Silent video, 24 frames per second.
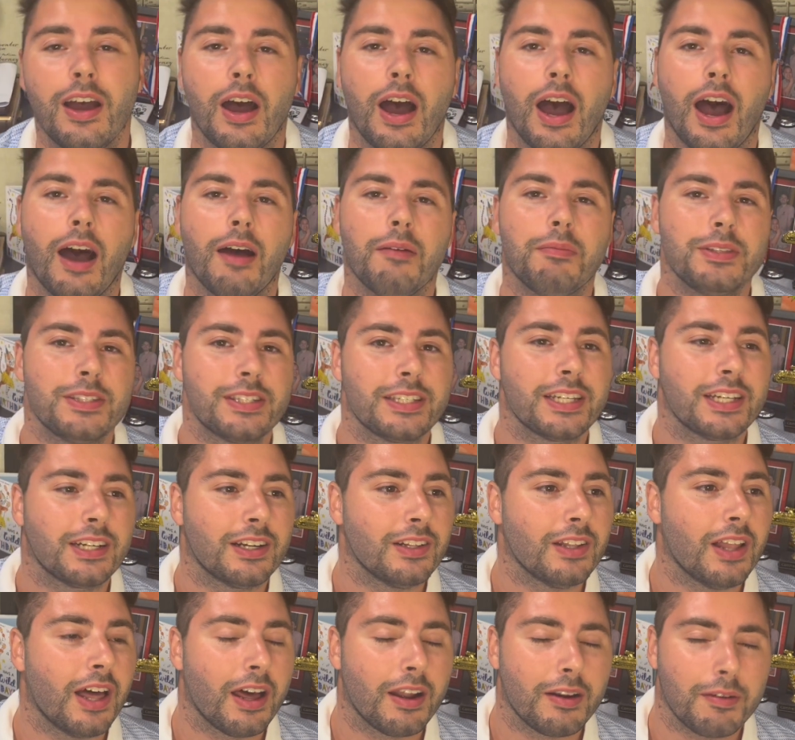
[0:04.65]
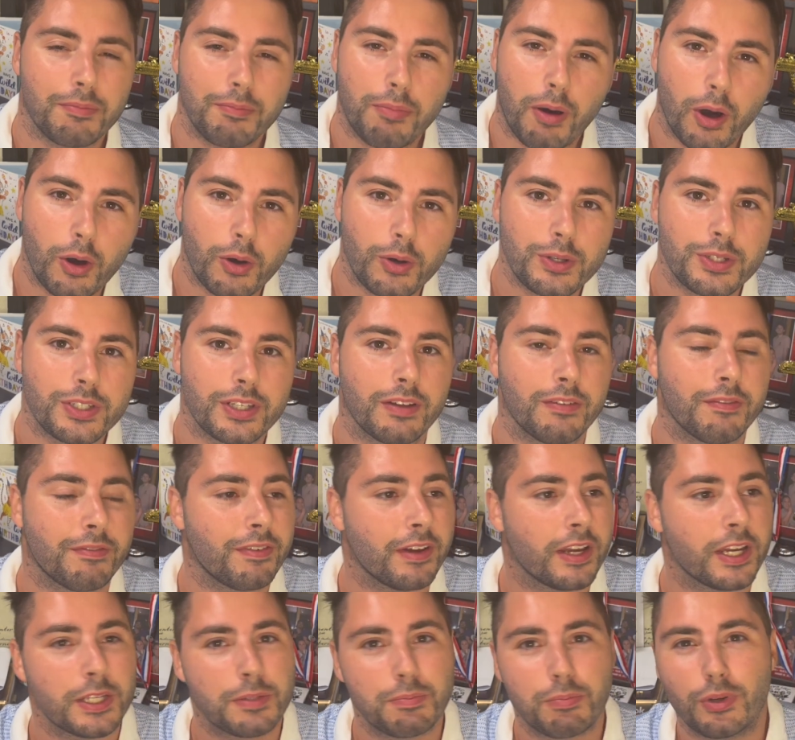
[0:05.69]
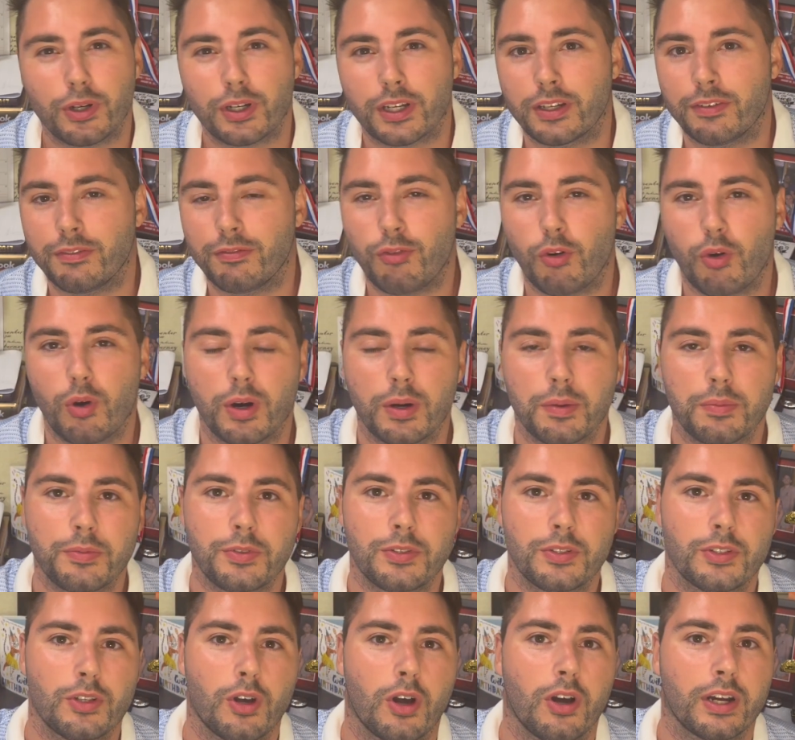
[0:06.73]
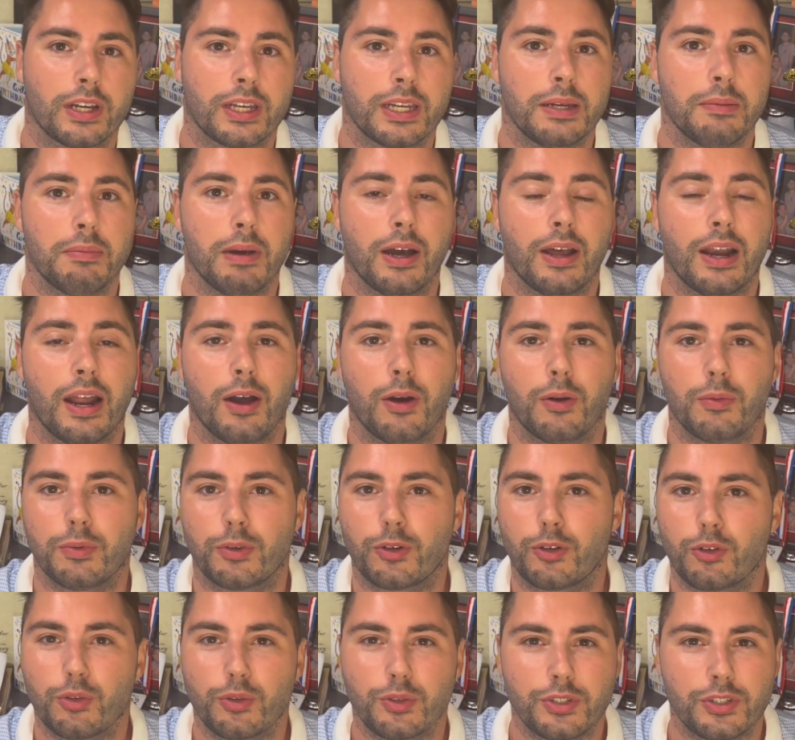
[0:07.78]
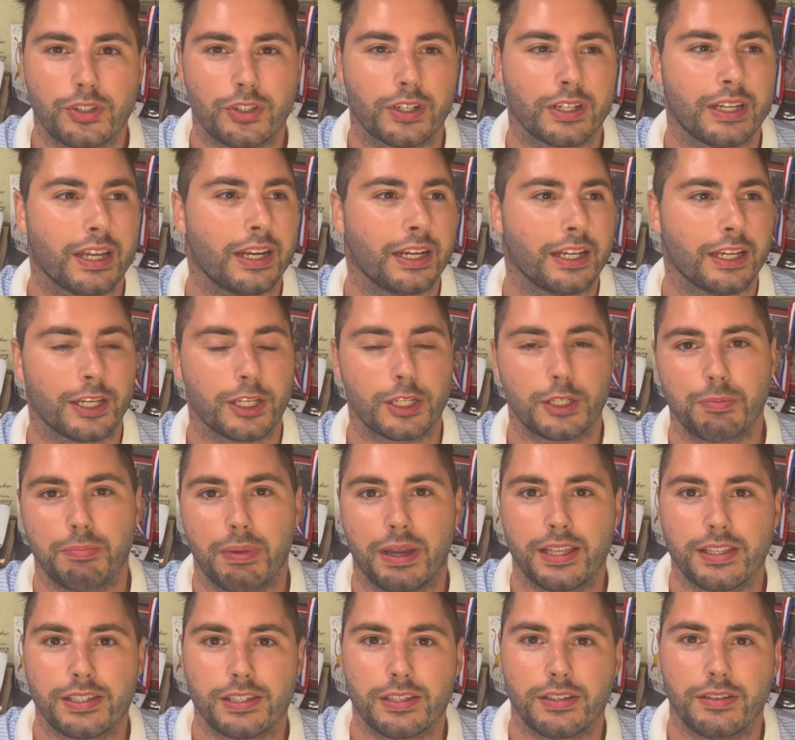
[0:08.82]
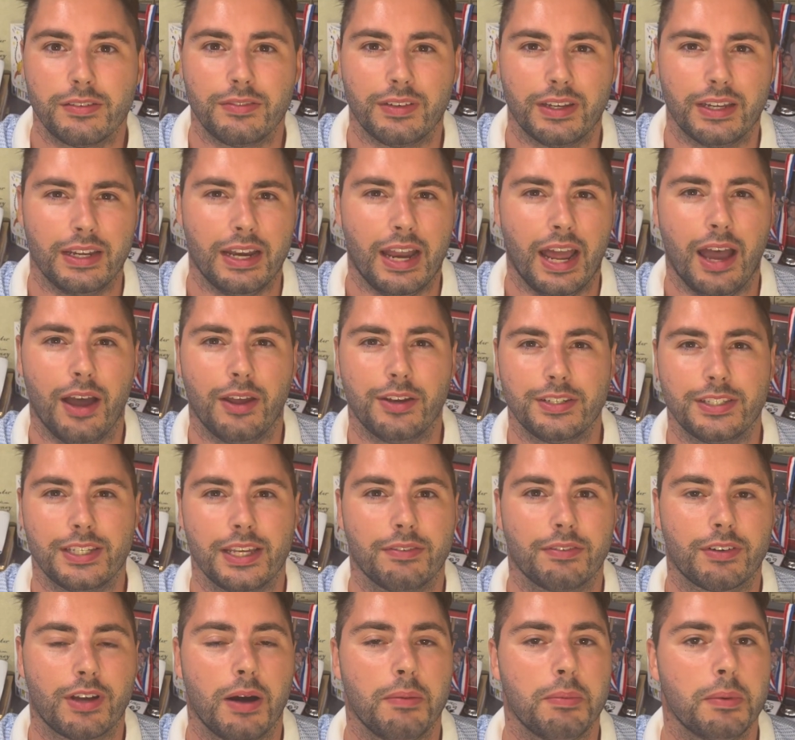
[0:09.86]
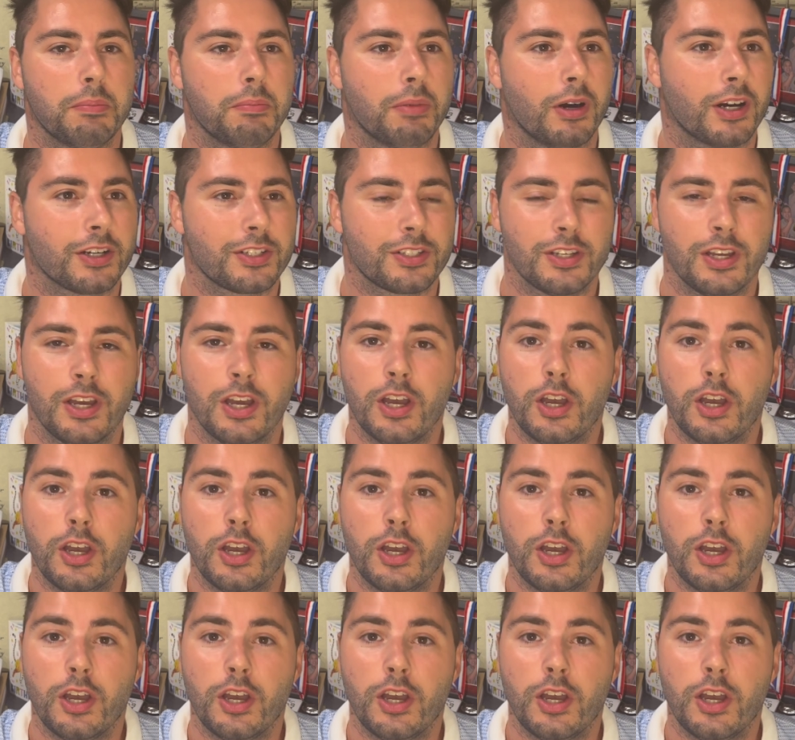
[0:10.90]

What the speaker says: I've been seeing a lot of posts on Facebook and forums talking about how cruises are getting expensive and how to save a couple bucks.